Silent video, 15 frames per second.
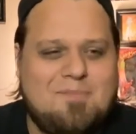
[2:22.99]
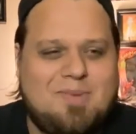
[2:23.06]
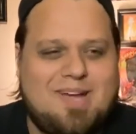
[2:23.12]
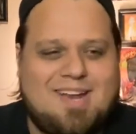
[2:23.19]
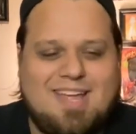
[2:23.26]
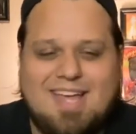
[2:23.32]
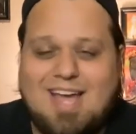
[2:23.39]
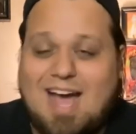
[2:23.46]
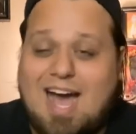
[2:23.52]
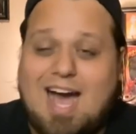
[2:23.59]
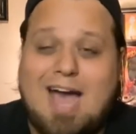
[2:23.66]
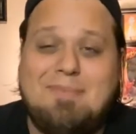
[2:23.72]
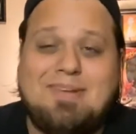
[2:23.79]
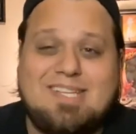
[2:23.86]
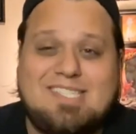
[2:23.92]
But
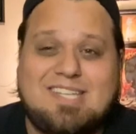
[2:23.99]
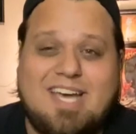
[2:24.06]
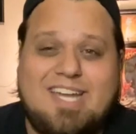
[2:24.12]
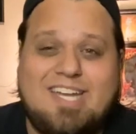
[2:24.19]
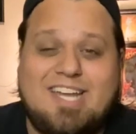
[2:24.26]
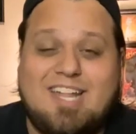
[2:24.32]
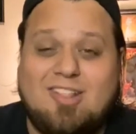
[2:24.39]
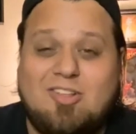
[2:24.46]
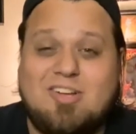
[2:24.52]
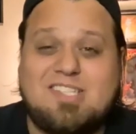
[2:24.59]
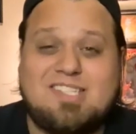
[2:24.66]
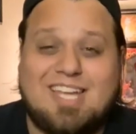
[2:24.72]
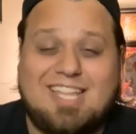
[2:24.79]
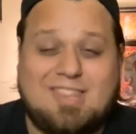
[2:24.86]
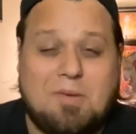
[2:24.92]
I'm excited. It
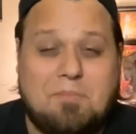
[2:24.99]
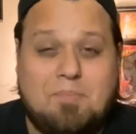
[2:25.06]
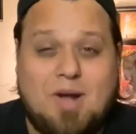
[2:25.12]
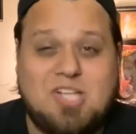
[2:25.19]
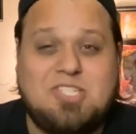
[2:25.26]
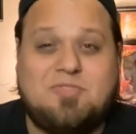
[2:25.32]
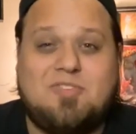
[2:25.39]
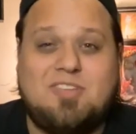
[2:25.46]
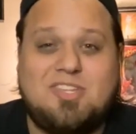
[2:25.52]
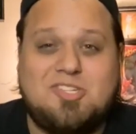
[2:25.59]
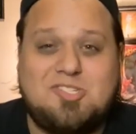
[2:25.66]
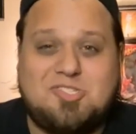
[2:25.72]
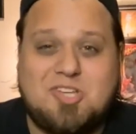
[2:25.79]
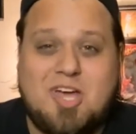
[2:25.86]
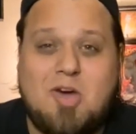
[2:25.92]
looks like the budget for
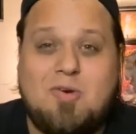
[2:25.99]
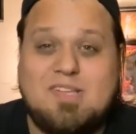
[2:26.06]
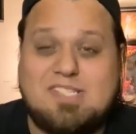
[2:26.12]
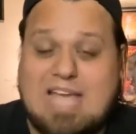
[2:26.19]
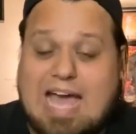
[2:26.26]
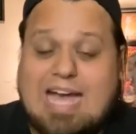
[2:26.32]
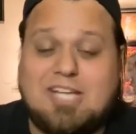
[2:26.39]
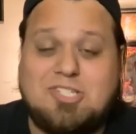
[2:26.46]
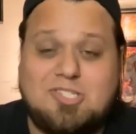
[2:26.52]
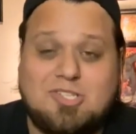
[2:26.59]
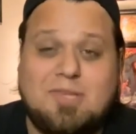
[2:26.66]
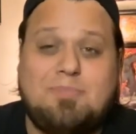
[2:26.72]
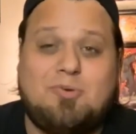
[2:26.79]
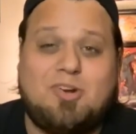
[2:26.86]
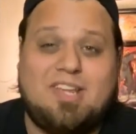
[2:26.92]
this show is
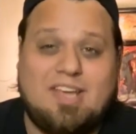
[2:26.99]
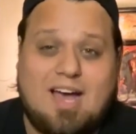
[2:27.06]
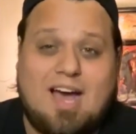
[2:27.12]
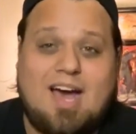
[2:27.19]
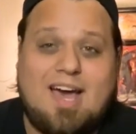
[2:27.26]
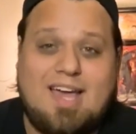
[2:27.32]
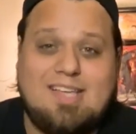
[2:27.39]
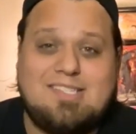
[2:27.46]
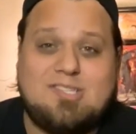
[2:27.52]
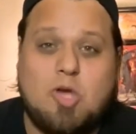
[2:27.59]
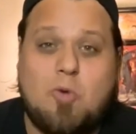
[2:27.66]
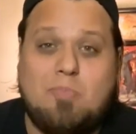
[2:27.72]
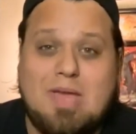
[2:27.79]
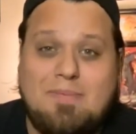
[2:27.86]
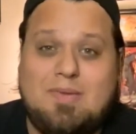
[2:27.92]
actually pretty high,
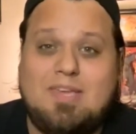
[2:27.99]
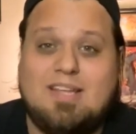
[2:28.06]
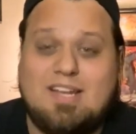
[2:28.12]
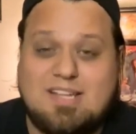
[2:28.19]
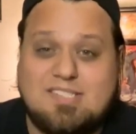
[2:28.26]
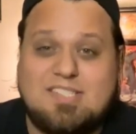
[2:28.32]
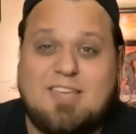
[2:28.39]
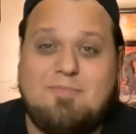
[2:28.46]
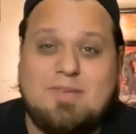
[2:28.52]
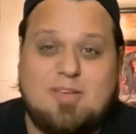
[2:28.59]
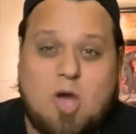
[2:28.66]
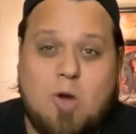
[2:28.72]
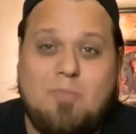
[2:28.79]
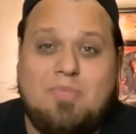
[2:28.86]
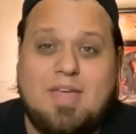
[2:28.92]
so maybe it does give me
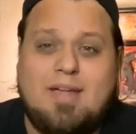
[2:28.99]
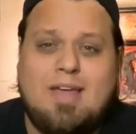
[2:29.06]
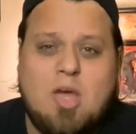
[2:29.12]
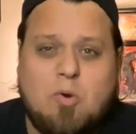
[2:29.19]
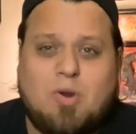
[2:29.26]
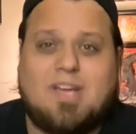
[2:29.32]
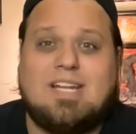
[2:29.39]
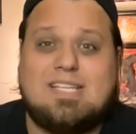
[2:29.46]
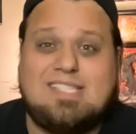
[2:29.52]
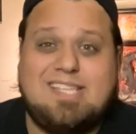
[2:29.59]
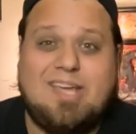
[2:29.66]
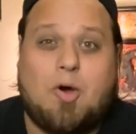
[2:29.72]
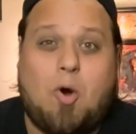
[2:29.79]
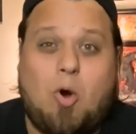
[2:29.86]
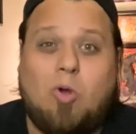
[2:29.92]
hope that we're going to
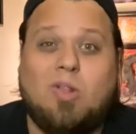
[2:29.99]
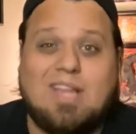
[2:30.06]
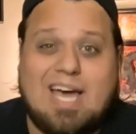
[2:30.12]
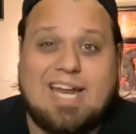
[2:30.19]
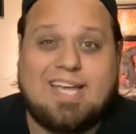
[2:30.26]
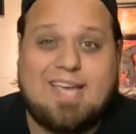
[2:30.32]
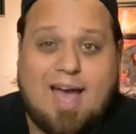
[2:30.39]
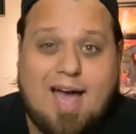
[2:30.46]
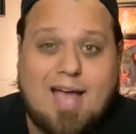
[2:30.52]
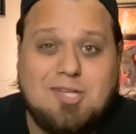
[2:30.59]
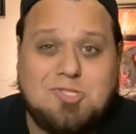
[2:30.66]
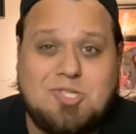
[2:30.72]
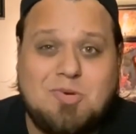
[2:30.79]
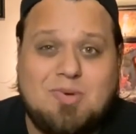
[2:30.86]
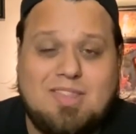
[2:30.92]
see a whole lot of
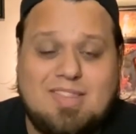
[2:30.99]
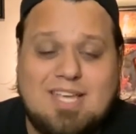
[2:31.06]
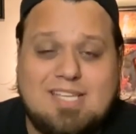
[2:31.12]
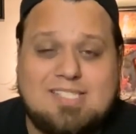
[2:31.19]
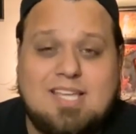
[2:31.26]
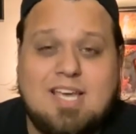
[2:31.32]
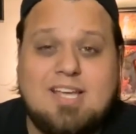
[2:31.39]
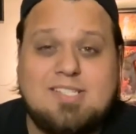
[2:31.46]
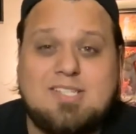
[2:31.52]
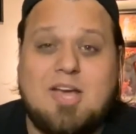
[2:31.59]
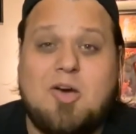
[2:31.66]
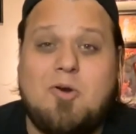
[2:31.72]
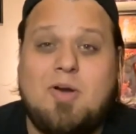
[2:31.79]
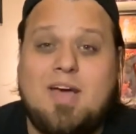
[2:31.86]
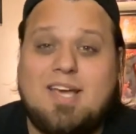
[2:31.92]
kaiju in this.
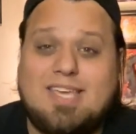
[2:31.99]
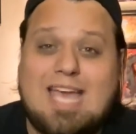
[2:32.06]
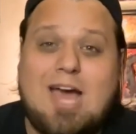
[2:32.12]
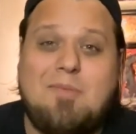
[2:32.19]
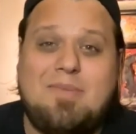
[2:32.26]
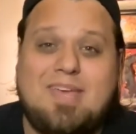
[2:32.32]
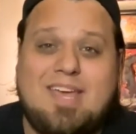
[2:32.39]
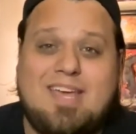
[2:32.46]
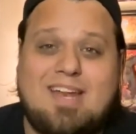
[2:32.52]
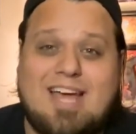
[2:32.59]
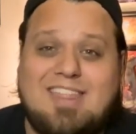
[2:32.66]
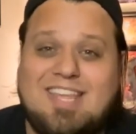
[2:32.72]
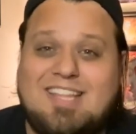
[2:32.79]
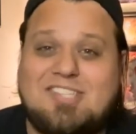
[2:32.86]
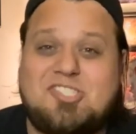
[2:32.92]
So count me in.
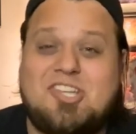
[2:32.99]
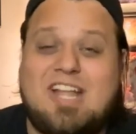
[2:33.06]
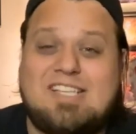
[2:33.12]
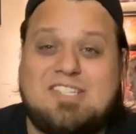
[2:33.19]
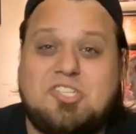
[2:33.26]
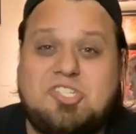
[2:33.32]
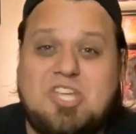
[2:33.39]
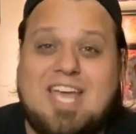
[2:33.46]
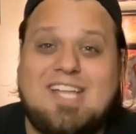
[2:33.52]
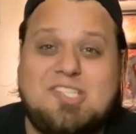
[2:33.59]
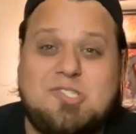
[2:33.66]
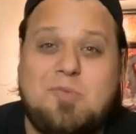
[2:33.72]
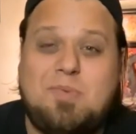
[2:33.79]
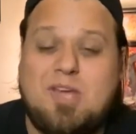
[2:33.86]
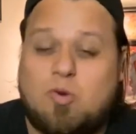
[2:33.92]
I think this has a
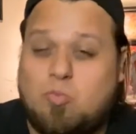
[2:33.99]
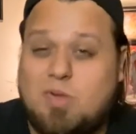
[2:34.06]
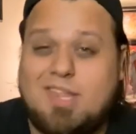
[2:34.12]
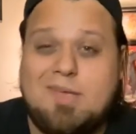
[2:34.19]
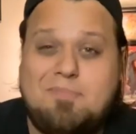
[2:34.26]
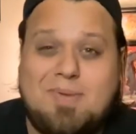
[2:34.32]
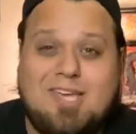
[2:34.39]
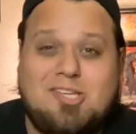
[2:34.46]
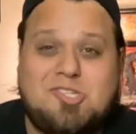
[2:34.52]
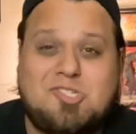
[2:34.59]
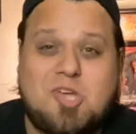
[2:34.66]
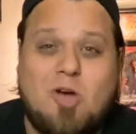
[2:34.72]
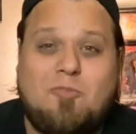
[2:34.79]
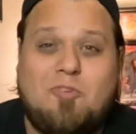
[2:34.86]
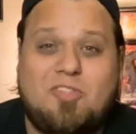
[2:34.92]
chance to be a really big
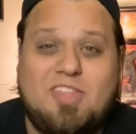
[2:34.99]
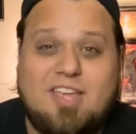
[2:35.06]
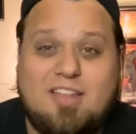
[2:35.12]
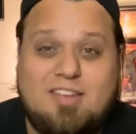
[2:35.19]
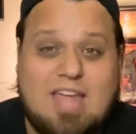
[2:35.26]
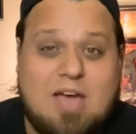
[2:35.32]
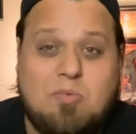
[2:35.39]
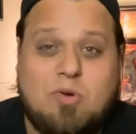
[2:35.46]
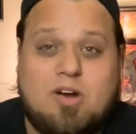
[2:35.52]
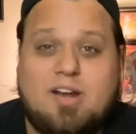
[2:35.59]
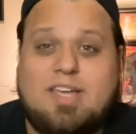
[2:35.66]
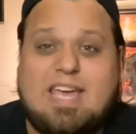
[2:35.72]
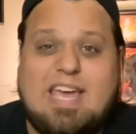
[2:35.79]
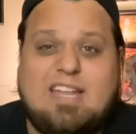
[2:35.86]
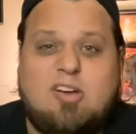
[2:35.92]
show for the
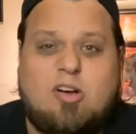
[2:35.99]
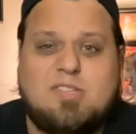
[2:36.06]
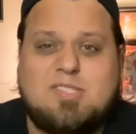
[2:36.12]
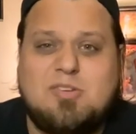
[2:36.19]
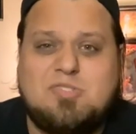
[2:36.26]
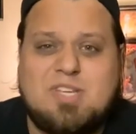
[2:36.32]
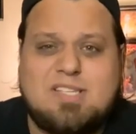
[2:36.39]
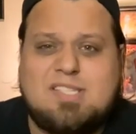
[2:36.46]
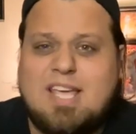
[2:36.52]
network and also just